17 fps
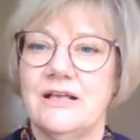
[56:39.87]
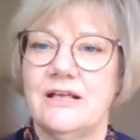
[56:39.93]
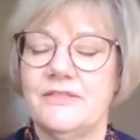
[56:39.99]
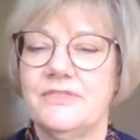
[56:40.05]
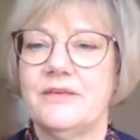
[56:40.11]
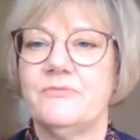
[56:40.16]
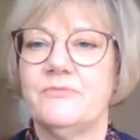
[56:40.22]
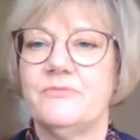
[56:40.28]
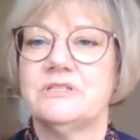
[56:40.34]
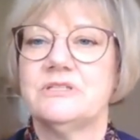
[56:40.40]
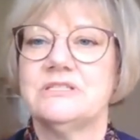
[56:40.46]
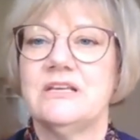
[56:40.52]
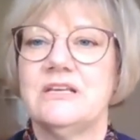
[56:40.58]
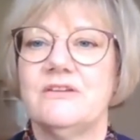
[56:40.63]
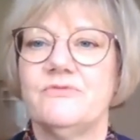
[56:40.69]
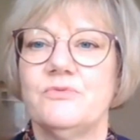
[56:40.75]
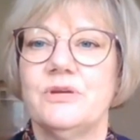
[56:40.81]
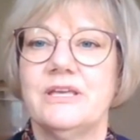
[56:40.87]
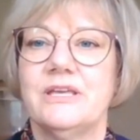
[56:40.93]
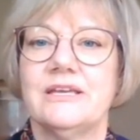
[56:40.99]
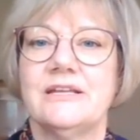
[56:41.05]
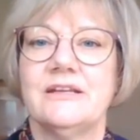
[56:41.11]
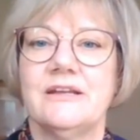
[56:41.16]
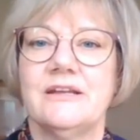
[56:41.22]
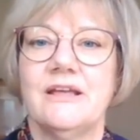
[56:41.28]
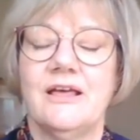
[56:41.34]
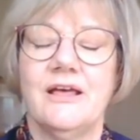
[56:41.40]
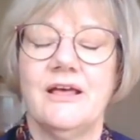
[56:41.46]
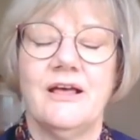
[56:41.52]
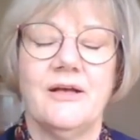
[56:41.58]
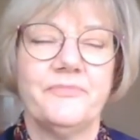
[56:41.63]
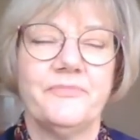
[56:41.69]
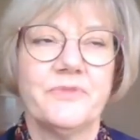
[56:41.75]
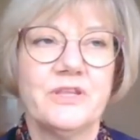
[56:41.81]
and then we'll see if we can
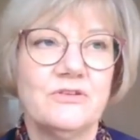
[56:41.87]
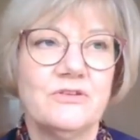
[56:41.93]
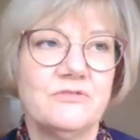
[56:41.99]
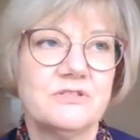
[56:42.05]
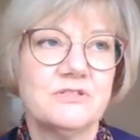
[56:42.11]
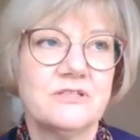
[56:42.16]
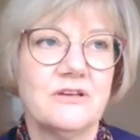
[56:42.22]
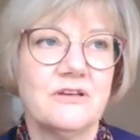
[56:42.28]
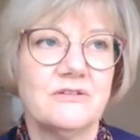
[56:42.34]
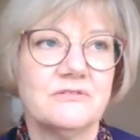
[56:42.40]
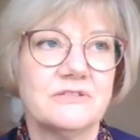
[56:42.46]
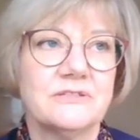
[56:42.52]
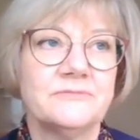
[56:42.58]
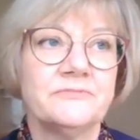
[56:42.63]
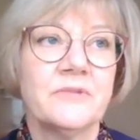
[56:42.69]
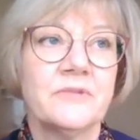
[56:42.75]
use those.